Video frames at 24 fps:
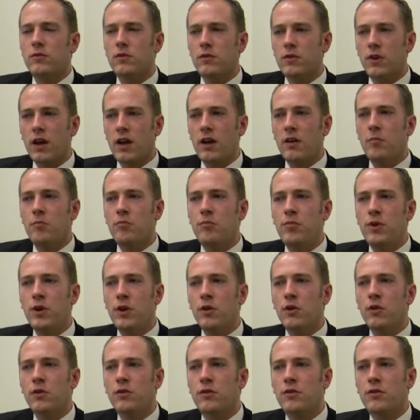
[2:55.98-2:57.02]
kind of
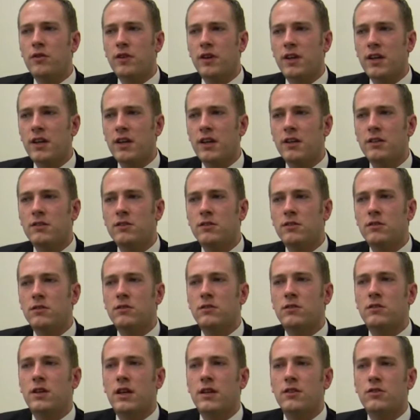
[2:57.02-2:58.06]
build the kids'
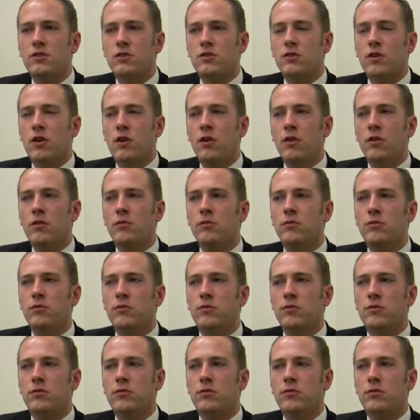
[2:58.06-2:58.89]
sense of